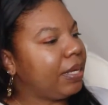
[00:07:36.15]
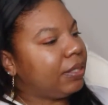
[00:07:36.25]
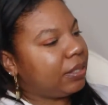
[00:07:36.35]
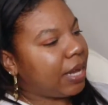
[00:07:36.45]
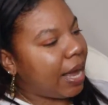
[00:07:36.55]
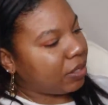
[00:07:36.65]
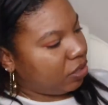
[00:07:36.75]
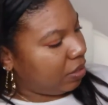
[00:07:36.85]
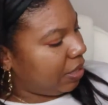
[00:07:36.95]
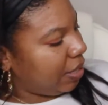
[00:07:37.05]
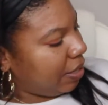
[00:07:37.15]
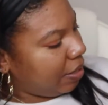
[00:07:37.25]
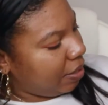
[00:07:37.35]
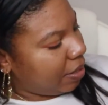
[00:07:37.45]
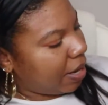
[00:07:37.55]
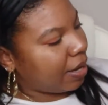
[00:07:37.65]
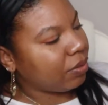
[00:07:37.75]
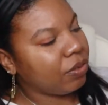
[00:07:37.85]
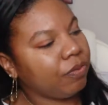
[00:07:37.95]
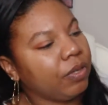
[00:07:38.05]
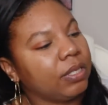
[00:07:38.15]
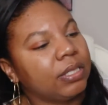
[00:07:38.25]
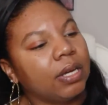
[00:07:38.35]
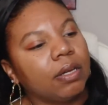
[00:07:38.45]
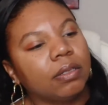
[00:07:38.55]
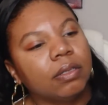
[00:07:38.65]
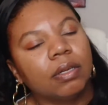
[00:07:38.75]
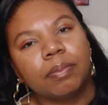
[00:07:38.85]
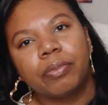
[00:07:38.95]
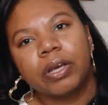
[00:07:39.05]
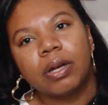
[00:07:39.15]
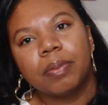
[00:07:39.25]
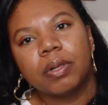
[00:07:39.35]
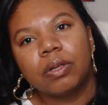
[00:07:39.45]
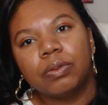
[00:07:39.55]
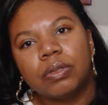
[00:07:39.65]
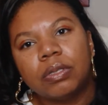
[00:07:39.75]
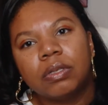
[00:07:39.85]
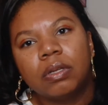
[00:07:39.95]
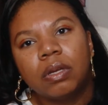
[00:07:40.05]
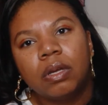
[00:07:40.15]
It's actually, I don't know if you can tell, bring it up close.